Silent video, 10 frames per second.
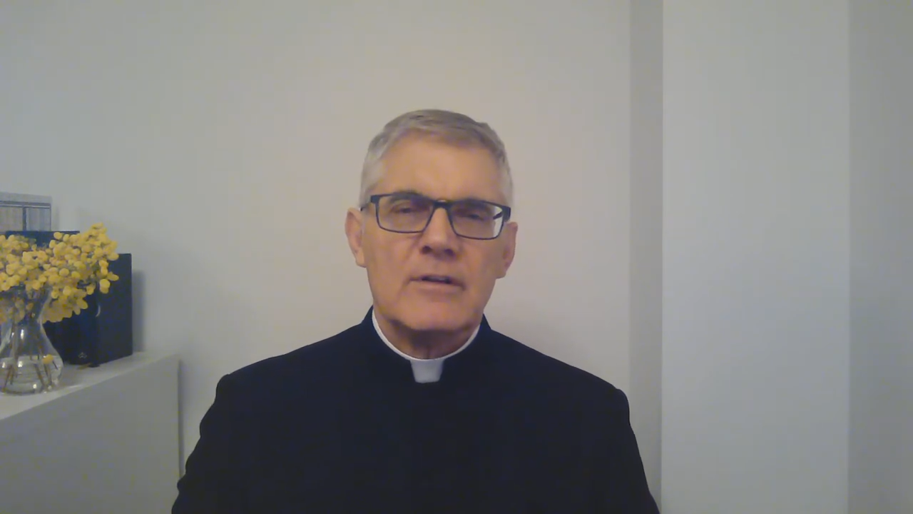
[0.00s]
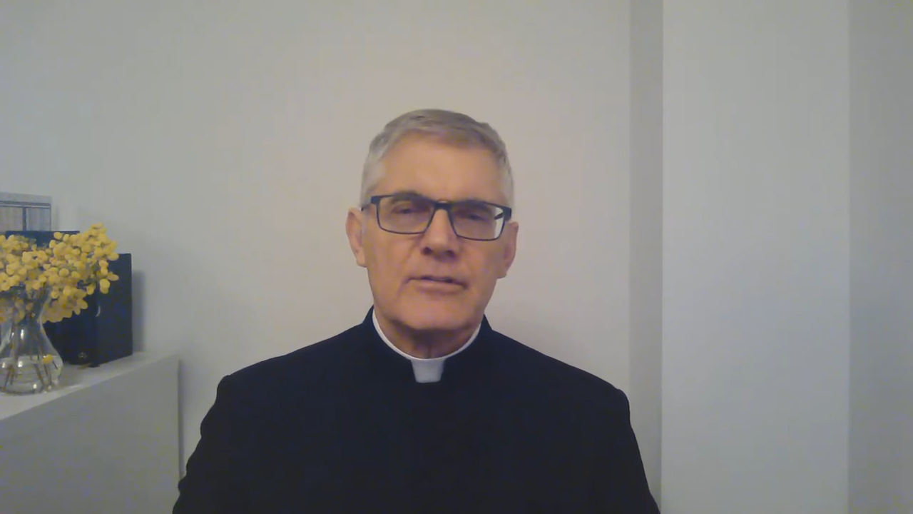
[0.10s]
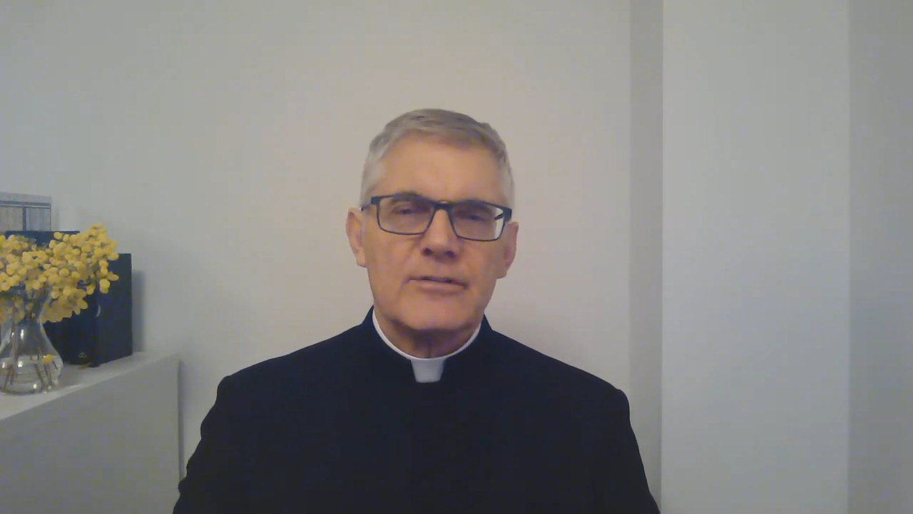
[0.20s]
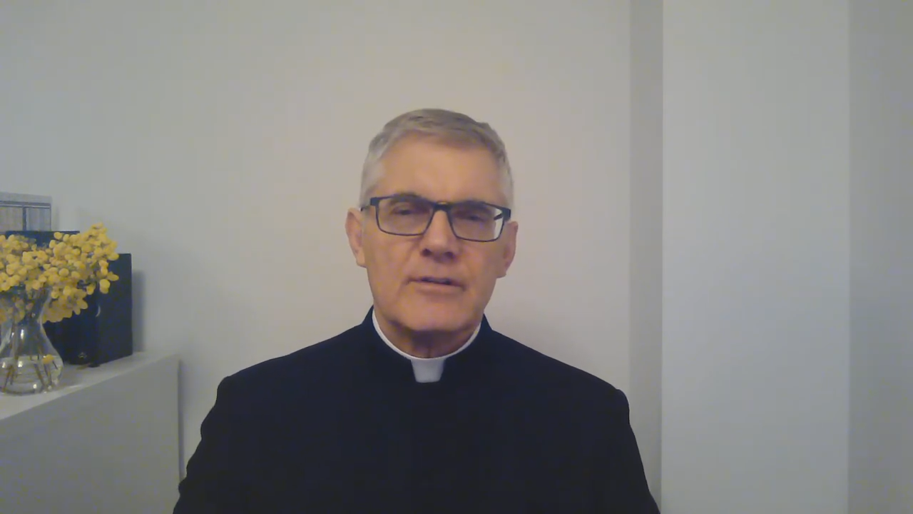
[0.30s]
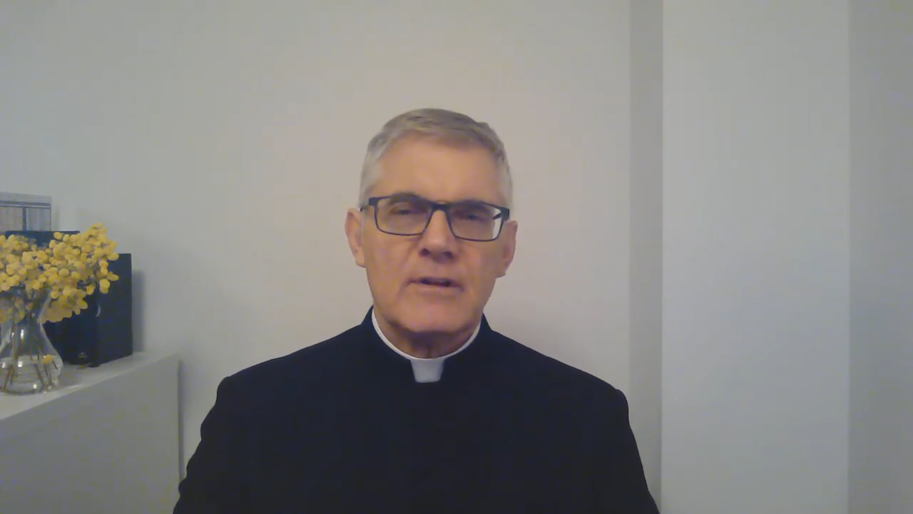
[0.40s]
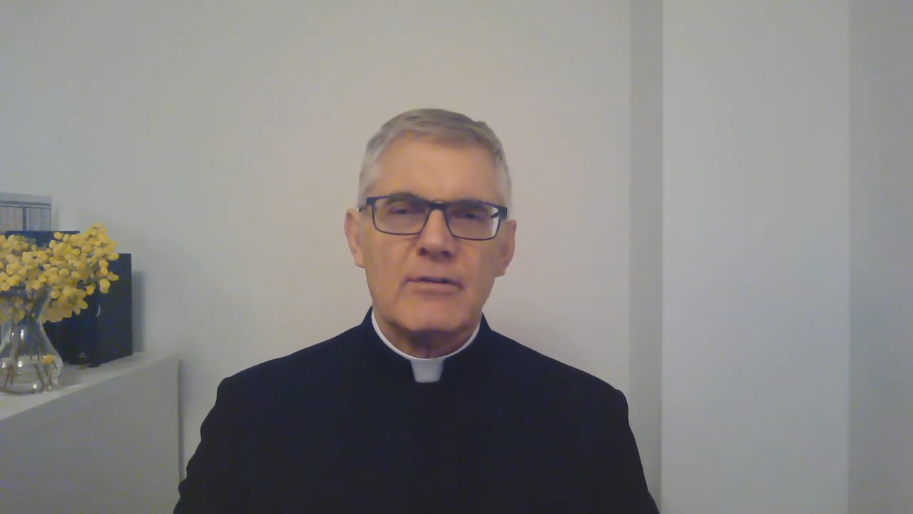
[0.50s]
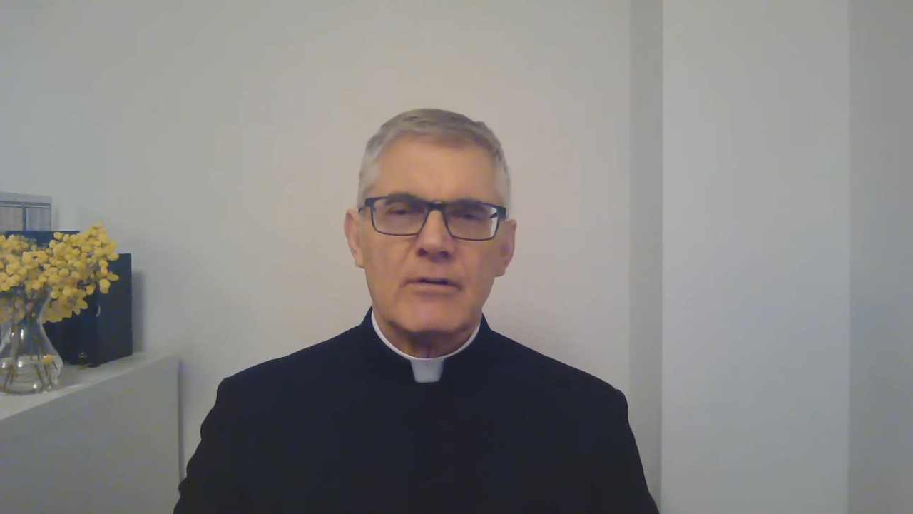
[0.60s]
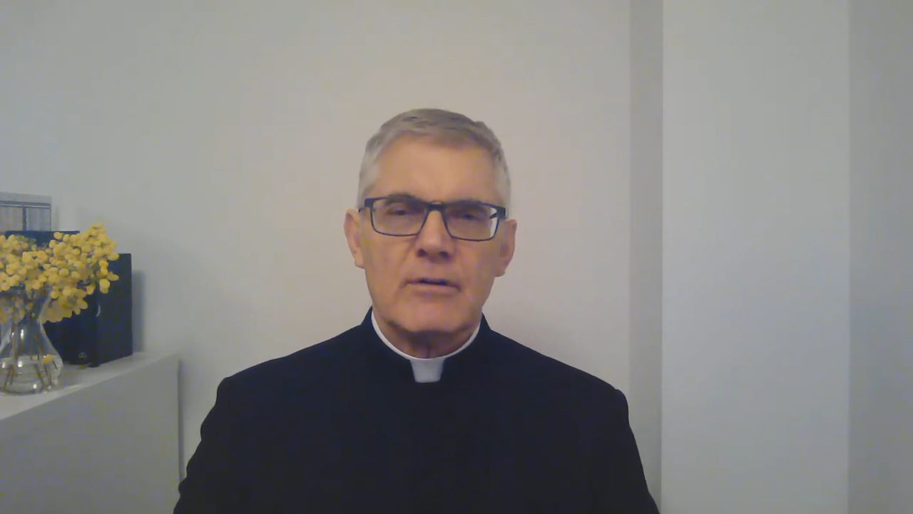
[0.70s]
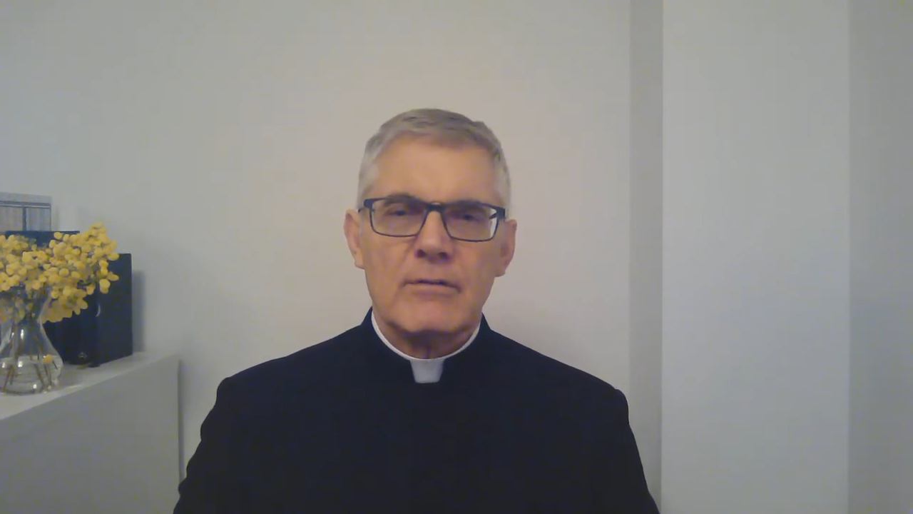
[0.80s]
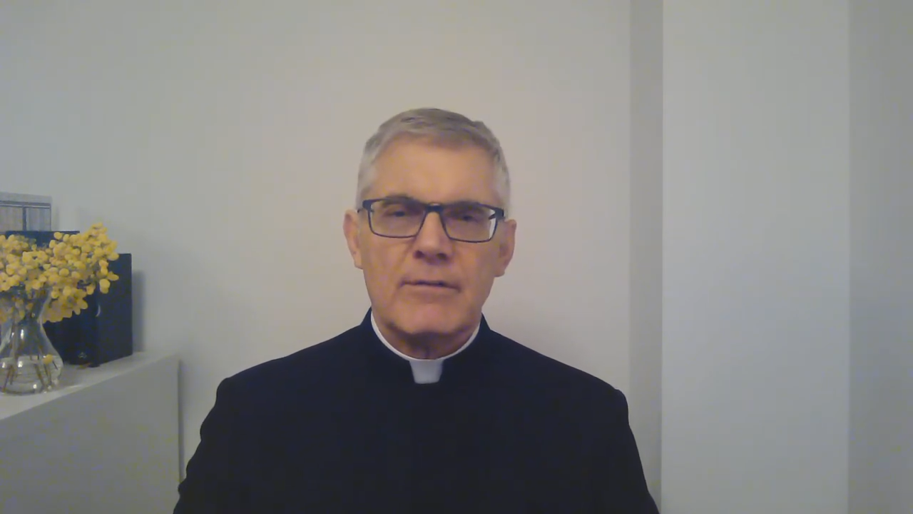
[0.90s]

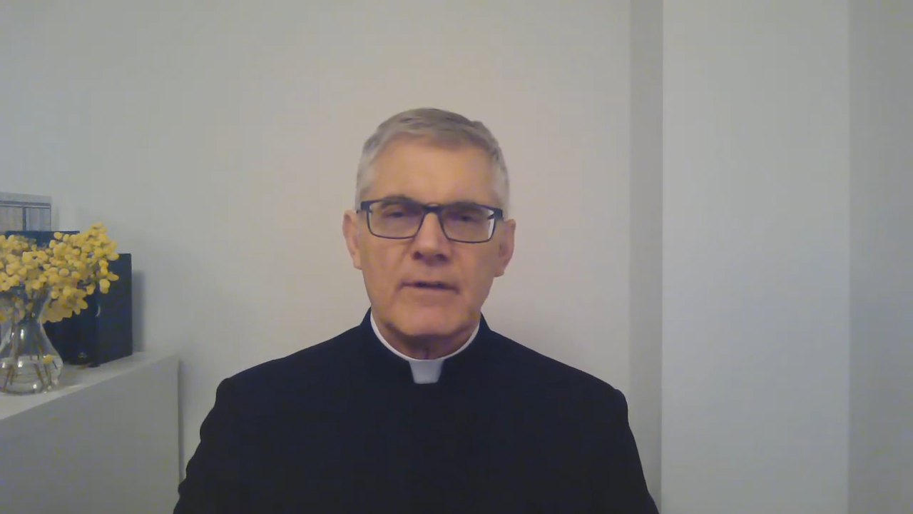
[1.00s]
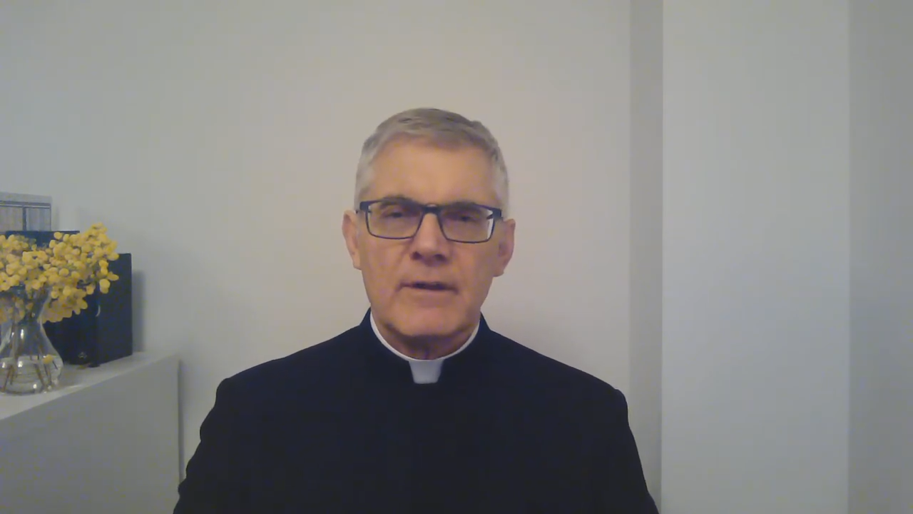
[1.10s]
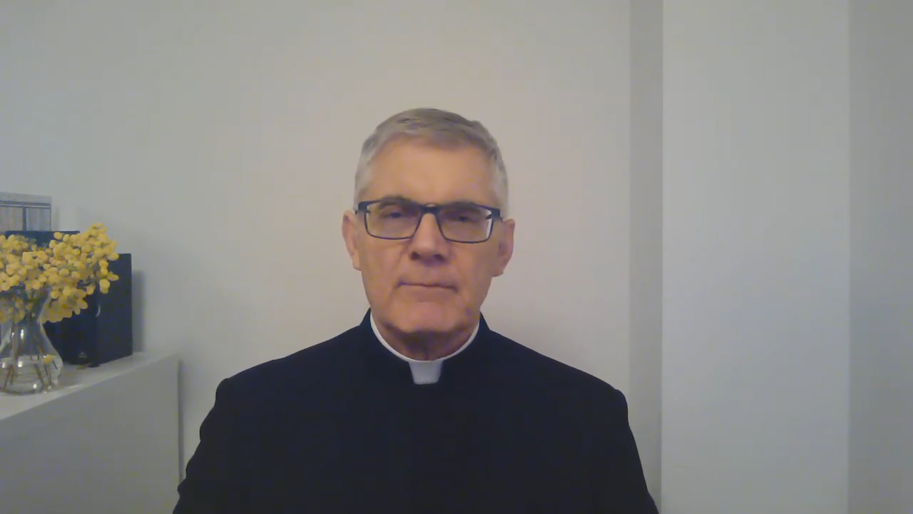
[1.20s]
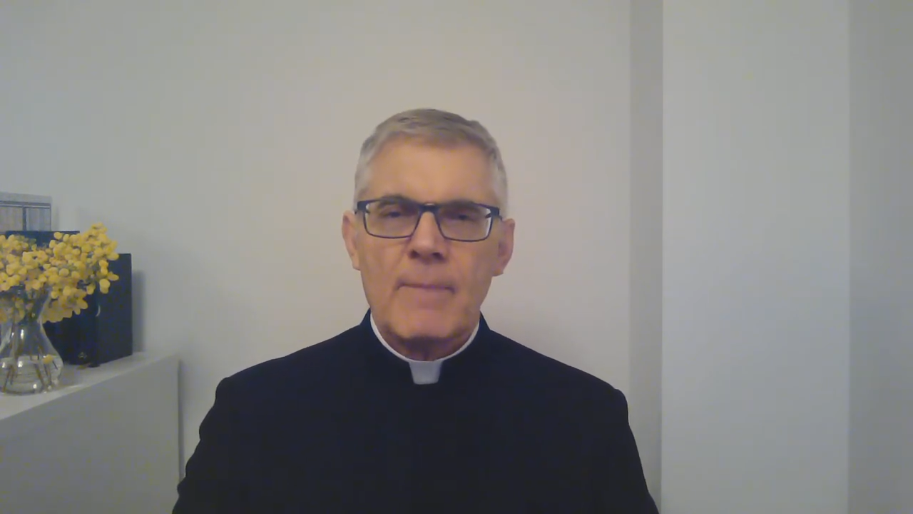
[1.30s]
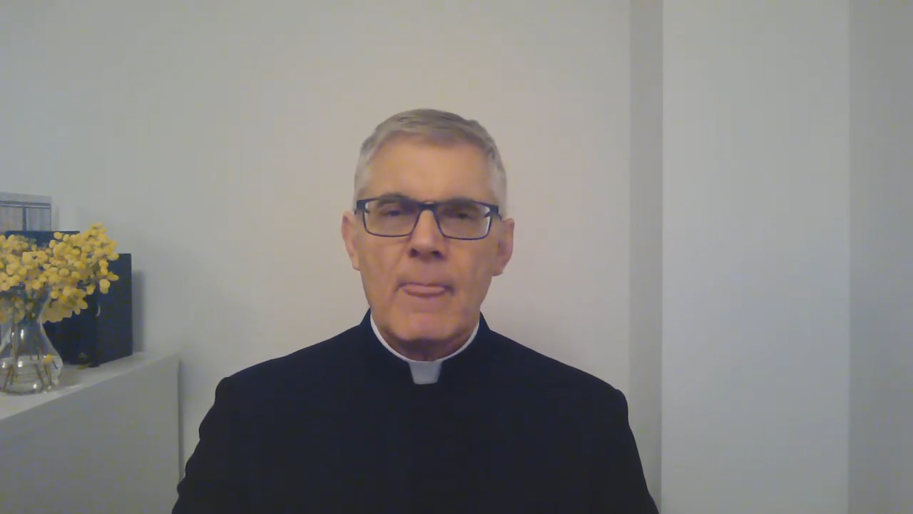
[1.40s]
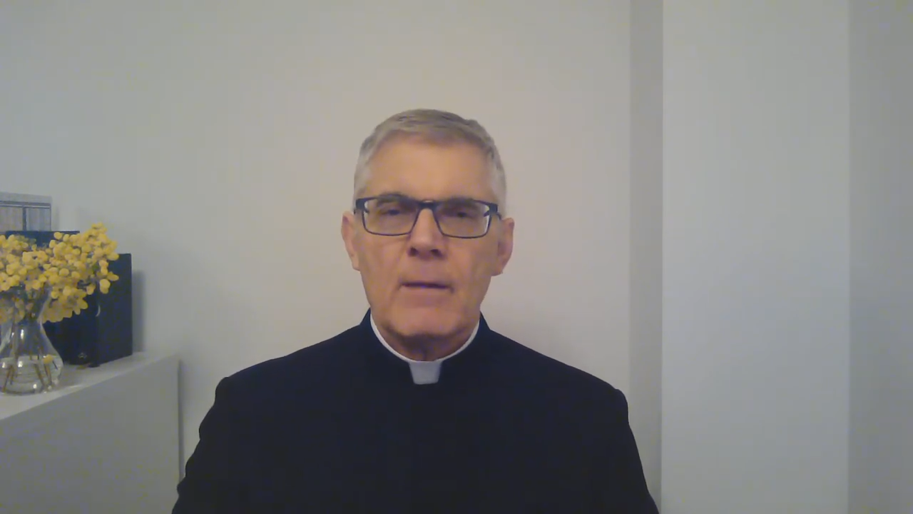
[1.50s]
sliver of the